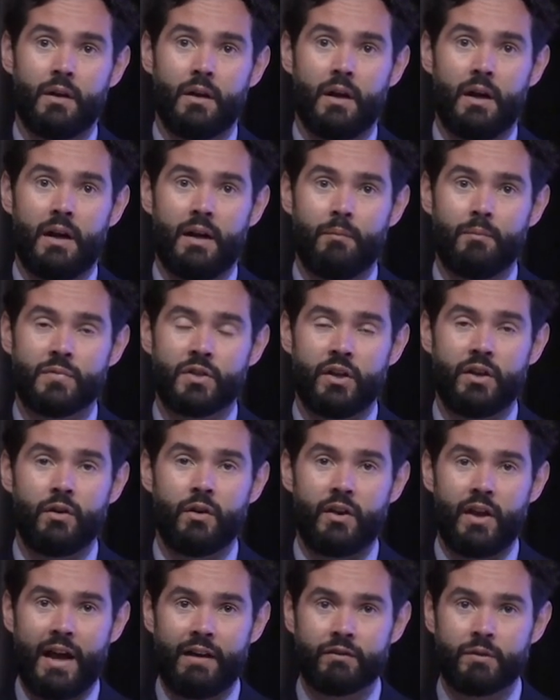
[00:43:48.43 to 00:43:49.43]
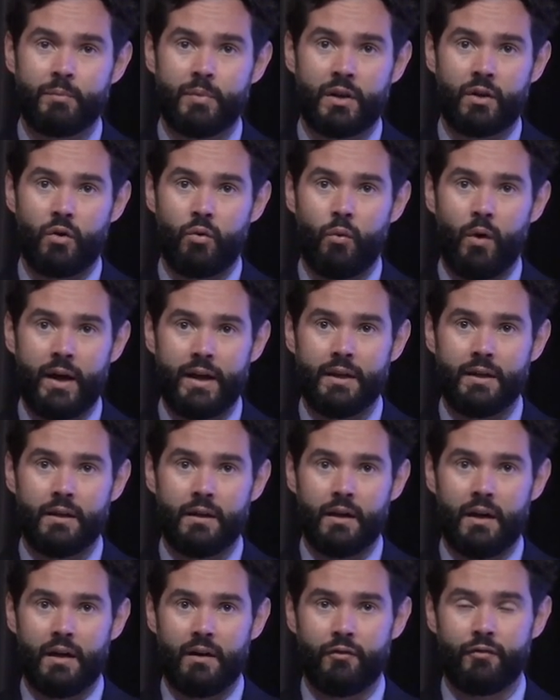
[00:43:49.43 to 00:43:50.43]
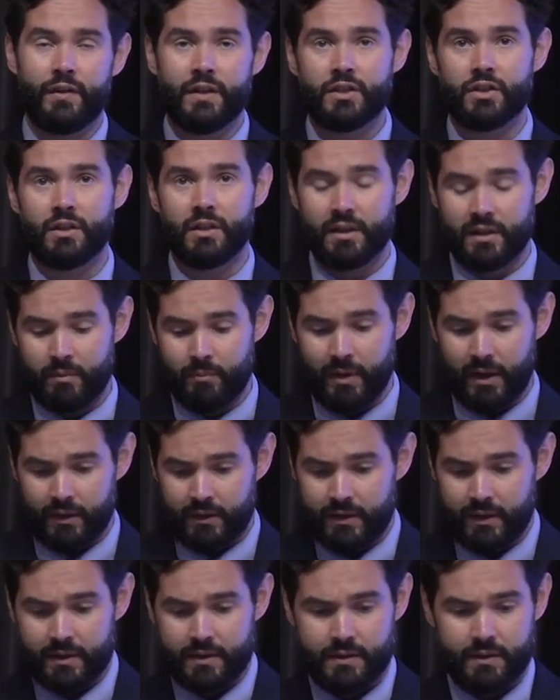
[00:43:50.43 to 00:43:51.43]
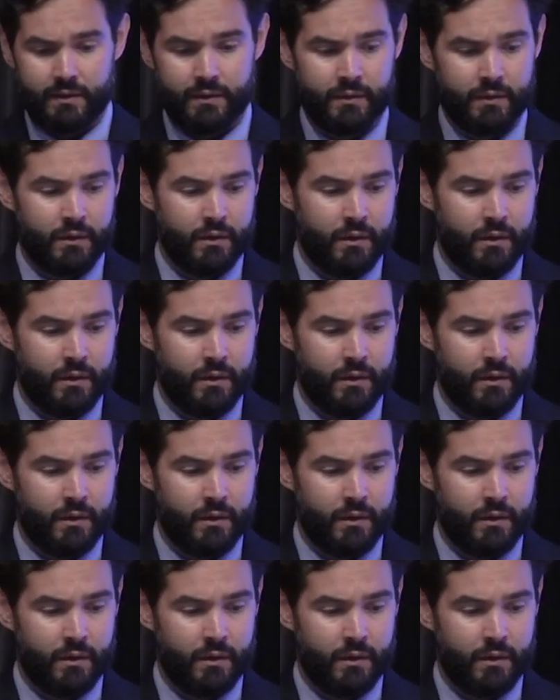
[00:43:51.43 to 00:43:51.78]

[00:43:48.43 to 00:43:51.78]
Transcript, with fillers: Um, so you have to be quite uh, vigilant about this.